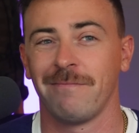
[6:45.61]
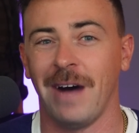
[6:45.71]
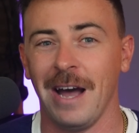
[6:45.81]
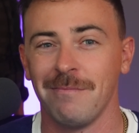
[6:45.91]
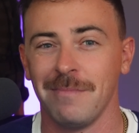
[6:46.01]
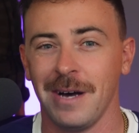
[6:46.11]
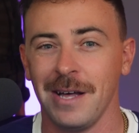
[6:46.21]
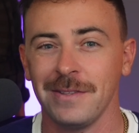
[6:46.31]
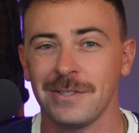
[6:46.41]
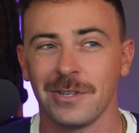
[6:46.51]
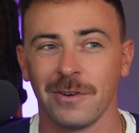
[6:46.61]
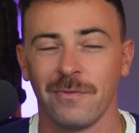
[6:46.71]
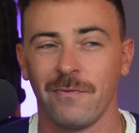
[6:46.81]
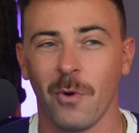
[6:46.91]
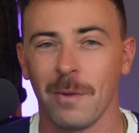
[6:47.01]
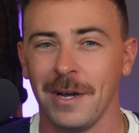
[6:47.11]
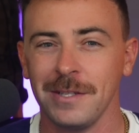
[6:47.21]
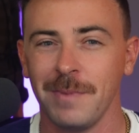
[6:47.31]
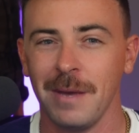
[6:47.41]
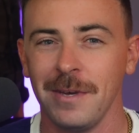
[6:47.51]
5 months or 4
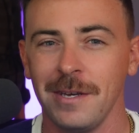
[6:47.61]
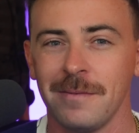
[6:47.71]
months maybe.